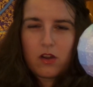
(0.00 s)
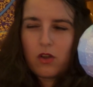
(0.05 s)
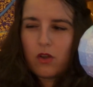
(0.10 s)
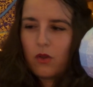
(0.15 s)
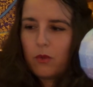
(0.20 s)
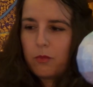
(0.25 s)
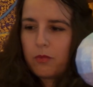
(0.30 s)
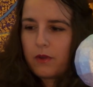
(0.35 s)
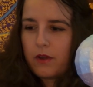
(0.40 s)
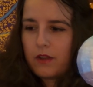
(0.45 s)

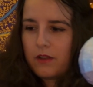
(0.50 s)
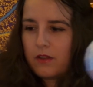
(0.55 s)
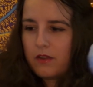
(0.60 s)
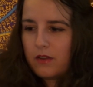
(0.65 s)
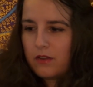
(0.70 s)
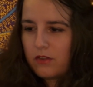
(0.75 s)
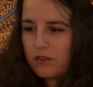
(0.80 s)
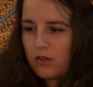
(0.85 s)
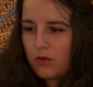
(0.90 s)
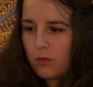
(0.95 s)
culprit.
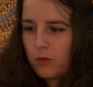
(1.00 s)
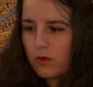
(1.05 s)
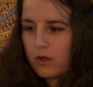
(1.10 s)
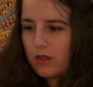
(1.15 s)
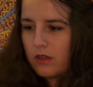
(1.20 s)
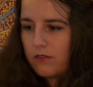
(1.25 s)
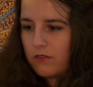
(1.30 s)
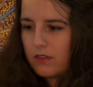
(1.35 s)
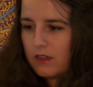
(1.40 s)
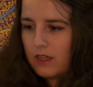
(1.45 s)
So
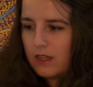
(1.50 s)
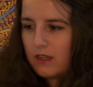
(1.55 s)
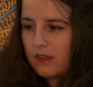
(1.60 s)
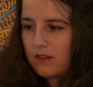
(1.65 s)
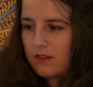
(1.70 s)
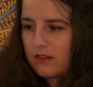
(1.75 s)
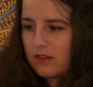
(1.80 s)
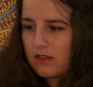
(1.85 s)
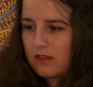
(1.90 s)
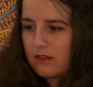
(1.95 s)
one of
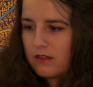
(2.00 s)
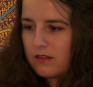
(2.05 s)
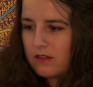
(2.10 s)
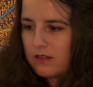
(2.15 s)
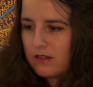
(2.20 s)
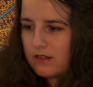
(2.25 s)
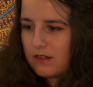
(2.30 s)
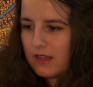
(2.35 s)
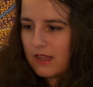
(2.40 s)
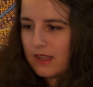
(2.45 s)
these
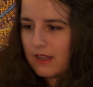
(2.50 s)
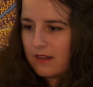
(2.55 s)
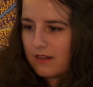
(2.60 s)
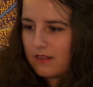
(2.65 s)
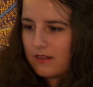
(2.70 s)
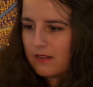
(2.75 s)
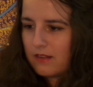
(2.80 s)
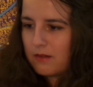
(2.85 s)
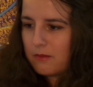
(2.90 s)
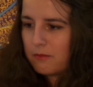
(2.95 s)

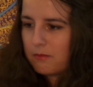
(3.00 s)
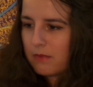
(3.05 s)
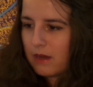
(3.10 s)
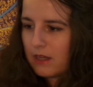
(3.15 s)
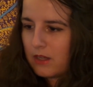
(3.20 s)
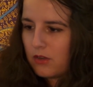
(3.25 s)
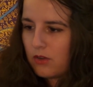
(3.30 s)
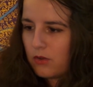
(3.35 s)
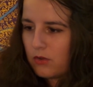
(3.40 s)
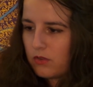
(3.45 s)
scents
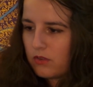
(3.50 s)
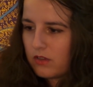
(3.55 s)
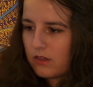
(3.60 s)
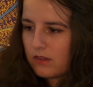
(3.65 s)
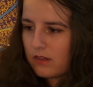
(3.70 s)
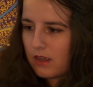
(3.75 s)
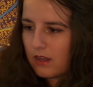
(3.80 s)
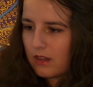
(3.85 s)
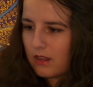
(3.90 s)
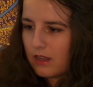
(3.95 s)
my nose
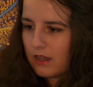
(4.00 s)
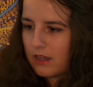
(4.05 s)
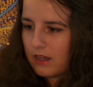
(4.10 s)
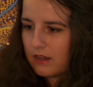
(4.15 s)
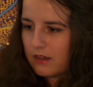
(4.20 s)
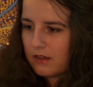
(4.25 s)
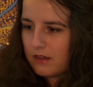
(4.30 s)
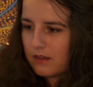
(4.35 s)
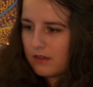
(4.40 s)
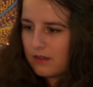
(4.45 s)
does not
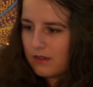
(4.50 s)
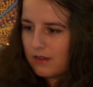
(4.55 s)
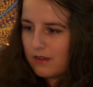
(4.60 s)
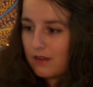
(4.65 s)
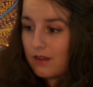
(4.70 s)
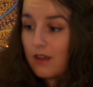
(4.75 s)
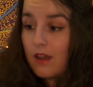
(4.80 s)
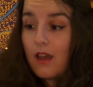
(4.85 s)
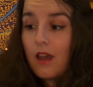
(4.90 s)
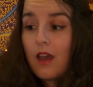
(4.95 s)
like.
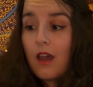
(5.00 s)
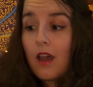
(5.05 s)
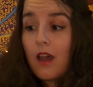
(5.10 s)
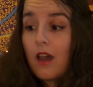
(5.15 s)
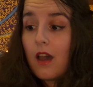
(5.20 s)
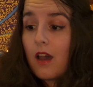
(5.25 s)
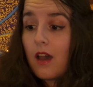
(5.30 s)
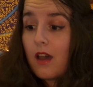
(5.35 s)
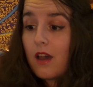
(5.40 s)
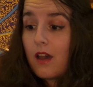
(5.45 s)

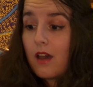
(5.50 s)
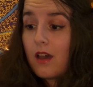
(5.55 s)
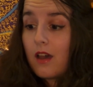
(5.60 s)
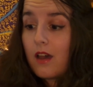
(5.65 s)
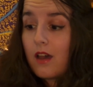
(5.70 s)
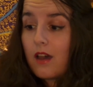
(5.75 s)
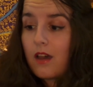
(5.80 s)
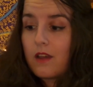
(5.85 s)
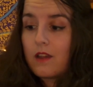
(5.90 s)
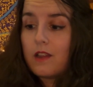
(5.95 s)

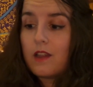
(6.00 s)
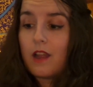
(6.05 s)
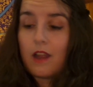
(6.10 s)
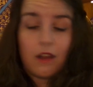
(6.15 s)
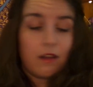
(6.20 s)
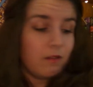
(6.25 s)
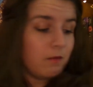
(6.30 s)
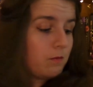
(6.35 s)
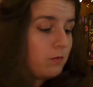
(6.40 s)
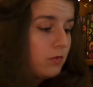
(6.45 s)
Ah.
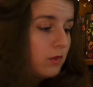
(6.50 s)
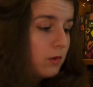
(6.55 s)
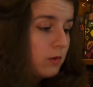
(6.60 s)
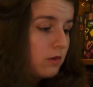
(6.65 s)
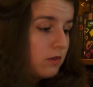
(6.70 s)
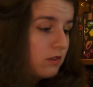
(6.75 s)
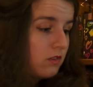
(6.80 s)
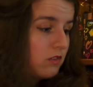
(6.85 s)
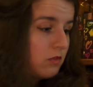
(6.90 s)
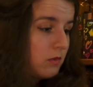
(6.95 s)
No
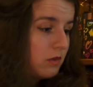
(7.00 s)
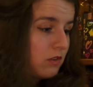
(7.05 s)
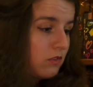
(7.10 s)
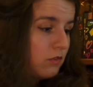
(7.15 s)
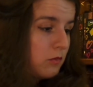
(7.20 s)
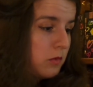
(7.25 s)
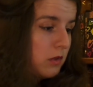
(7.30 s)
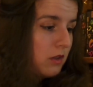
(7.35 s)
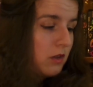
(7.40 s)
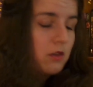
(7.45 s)
wonder it smells
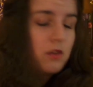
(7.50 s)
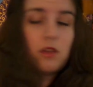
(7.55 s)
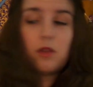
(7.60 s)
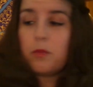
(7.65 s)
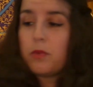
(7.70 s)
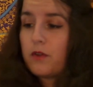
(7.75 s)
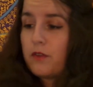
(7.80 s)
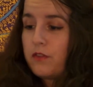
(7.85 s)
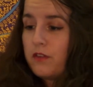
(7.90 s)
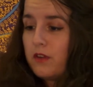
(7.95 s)
familiar to the
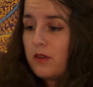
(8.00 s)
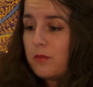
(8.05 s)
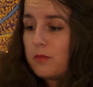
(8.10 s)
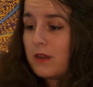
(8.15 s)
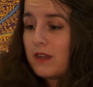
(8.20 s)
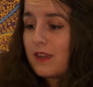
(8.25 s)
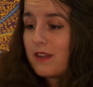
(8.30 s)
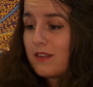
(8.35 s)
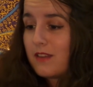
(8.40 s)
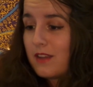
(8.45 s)
perfume
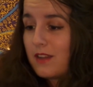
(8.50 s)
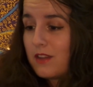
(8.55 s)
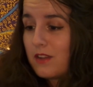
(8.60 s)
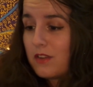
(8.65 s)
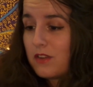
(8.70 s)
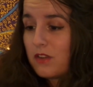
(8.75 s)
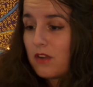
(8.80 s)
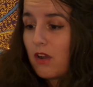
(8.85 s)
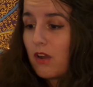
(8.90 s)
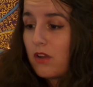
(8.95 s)
because it
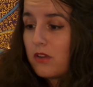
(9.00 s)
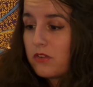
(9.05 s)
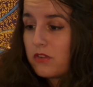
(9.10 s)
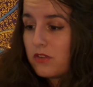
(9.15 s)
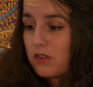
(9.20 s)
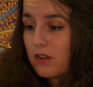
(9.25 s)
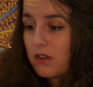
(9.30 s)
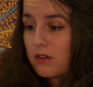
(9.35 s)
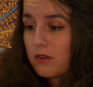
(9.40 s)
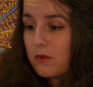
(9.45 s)
is
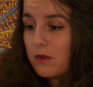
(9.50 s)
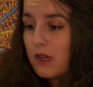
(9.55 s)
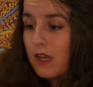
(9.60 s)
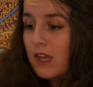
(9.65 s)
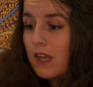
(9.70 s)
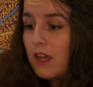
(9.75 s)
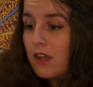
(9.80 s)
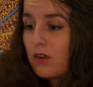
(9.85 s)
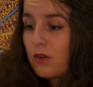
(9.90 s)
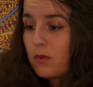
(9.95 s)
also
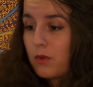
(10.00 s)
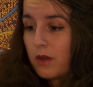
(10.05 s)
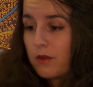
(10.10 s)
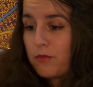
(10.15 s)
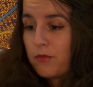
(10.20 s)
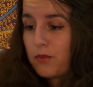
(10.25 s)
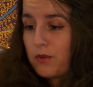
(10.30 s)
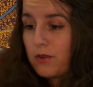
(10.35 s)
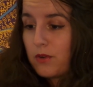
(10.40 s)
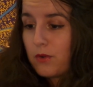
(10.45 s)

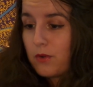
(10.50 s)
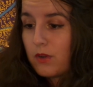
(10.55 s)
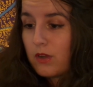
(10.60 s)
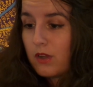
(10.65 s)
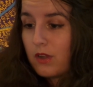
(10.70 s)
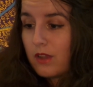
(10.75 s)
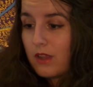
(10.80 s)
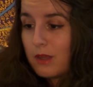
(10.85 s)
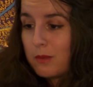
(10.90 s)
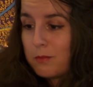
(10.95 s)
grapefruit
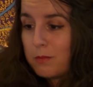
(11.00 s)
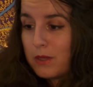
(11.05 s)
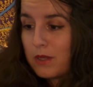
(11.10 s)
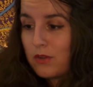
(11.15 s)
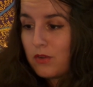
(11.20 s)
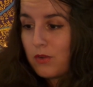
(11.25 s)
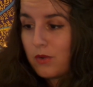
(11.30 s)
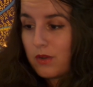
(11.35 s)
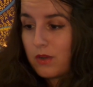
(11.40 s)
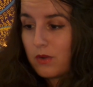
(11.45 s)
oil and
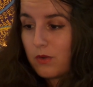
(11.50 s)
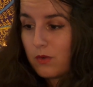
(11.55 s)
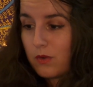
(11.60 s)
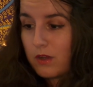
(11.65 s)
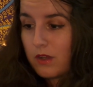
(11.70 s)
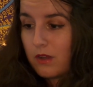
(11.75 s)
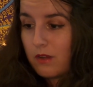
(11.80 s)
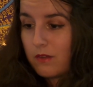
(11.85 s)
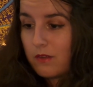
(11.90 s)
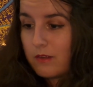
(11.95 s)
petitgrain
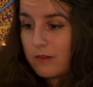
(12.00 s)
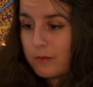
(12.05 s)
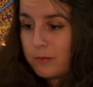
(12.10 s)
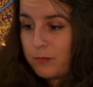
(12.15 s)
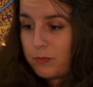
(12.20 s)
oil.